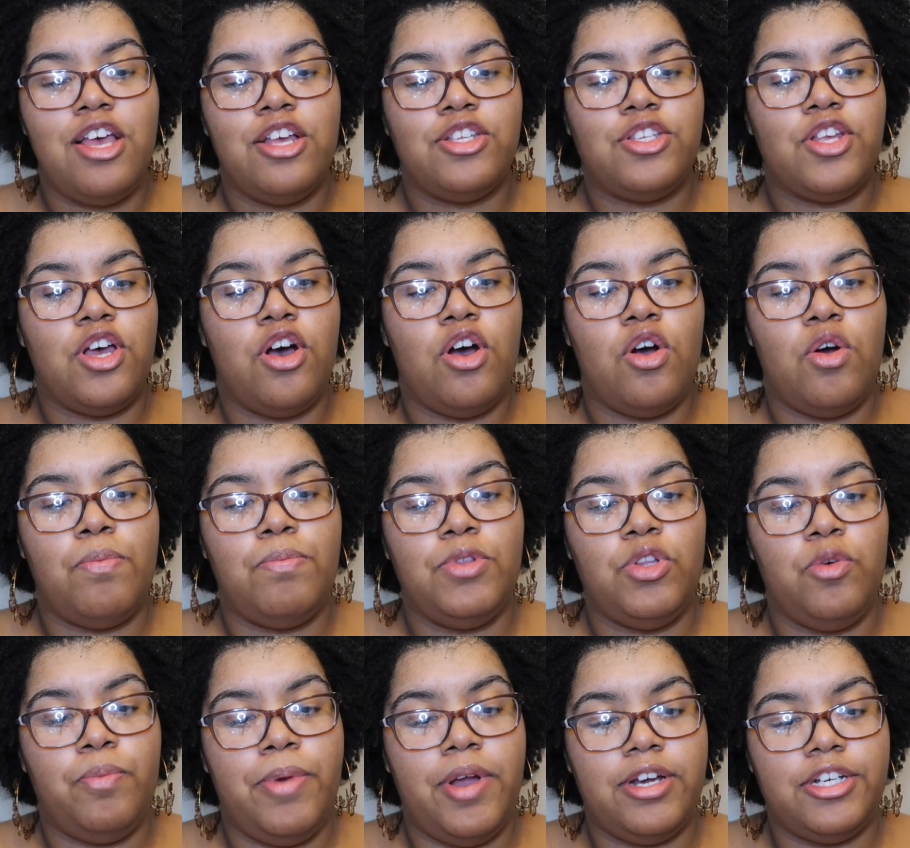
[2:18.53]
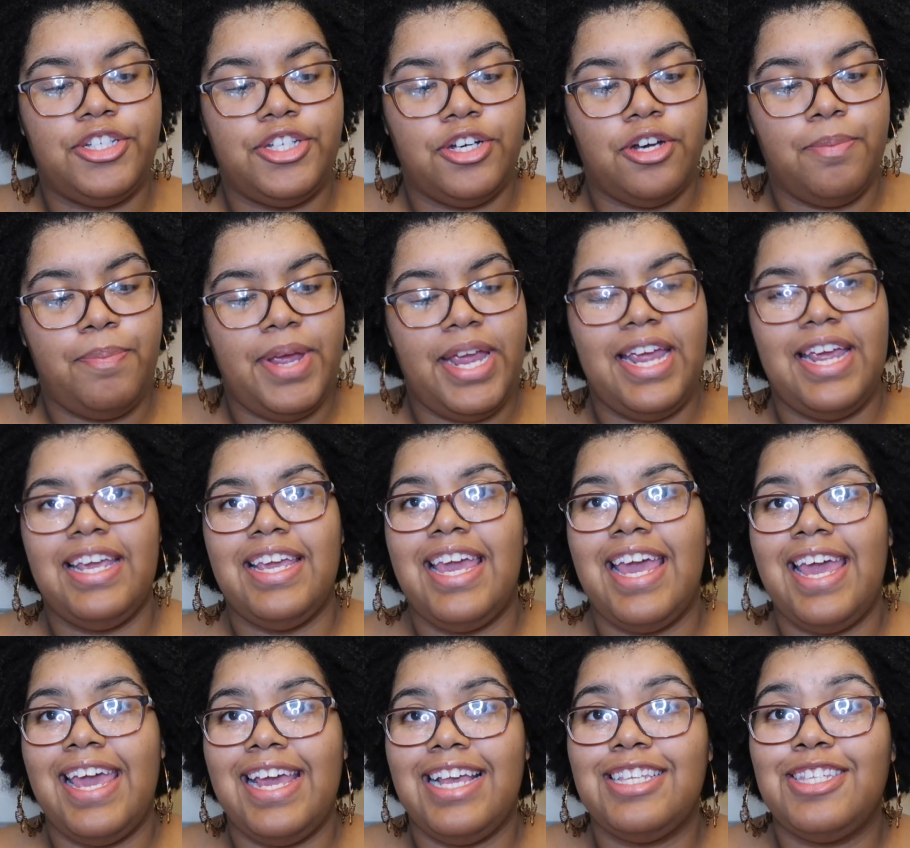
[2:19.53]
So Blueberry Sugar
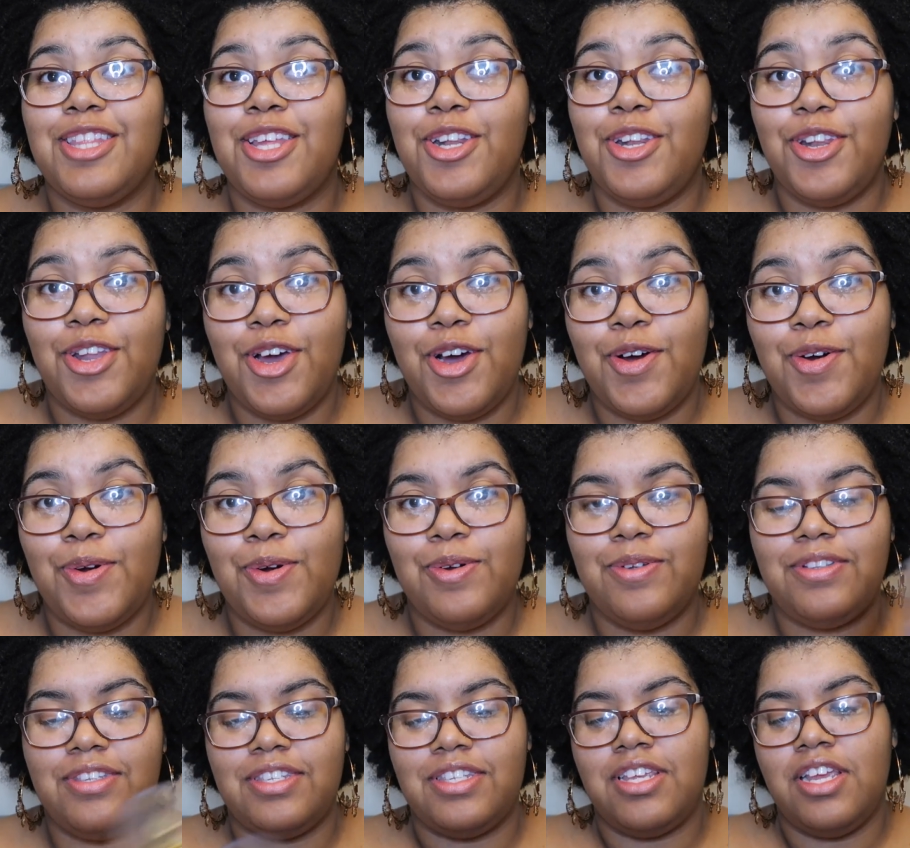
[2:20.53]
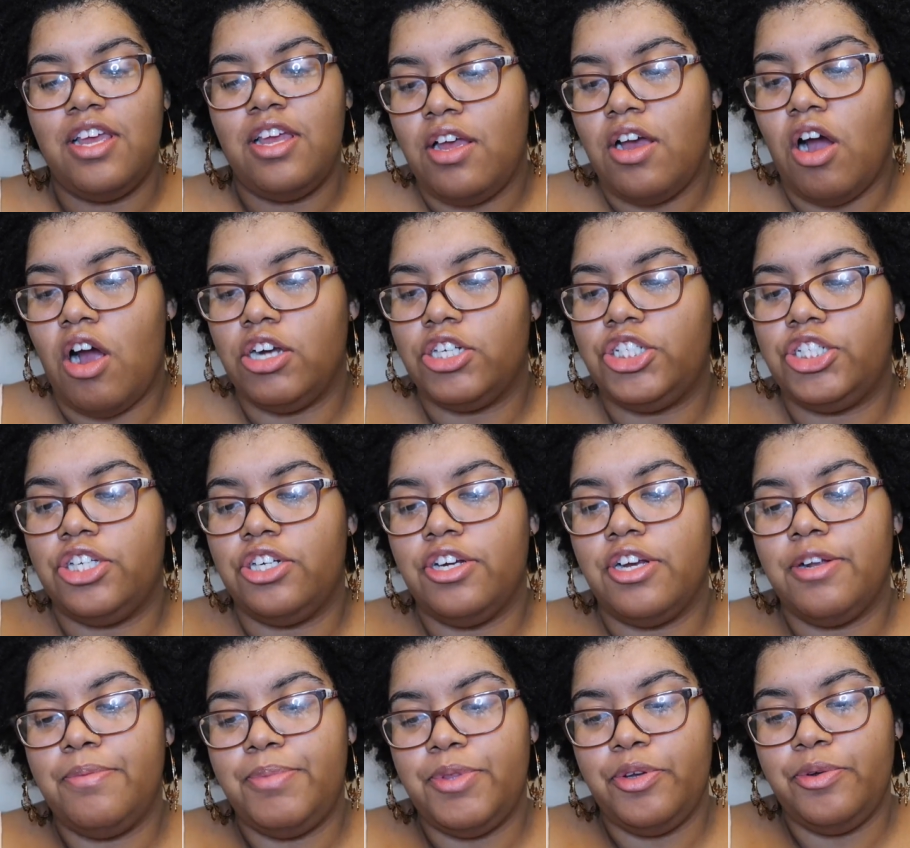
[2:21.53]
Pancakes, the notes are
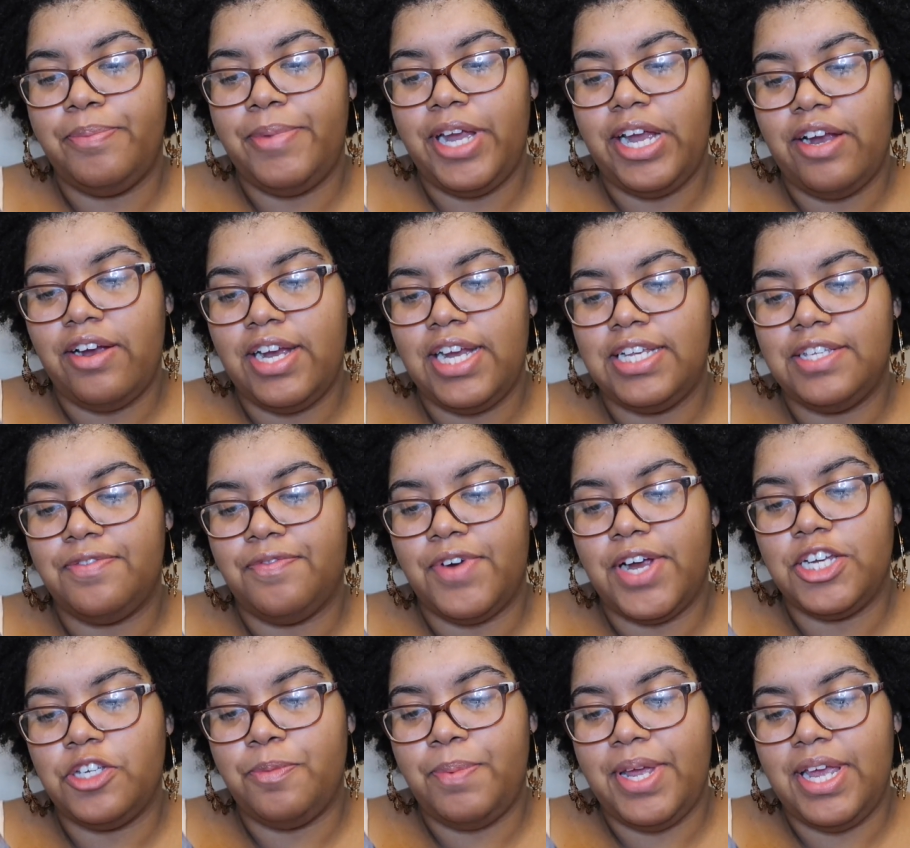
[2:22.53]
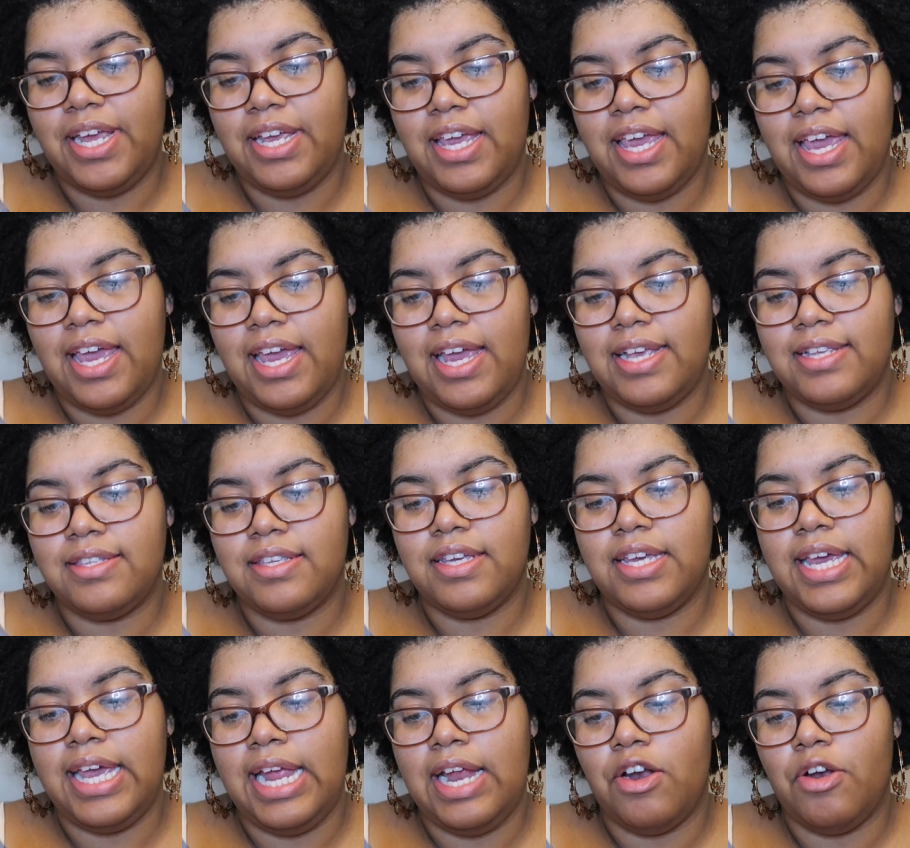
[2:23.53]
sugared blueberries, fresh pancakes,
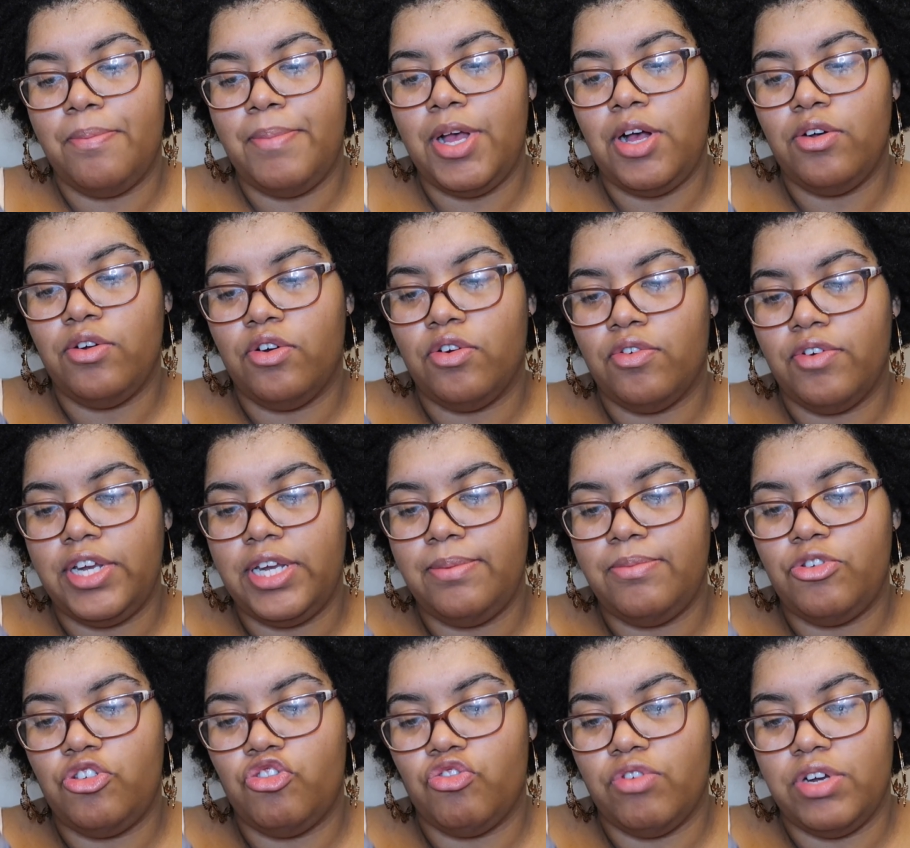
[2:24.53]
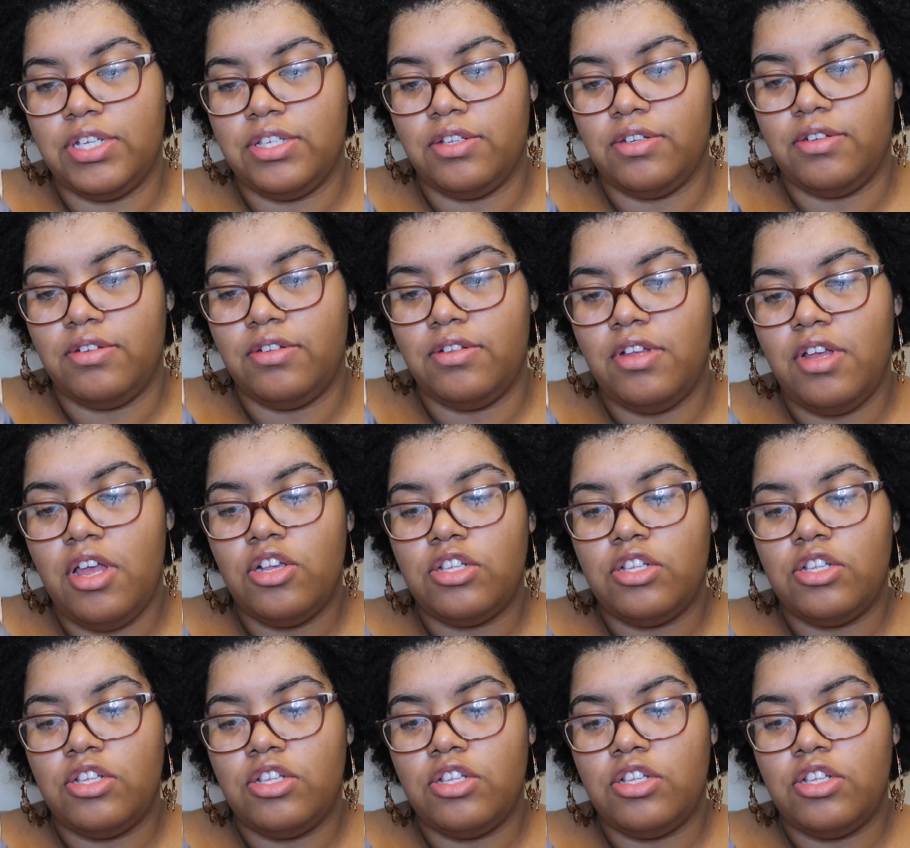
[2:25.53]
caramel cream drizzle.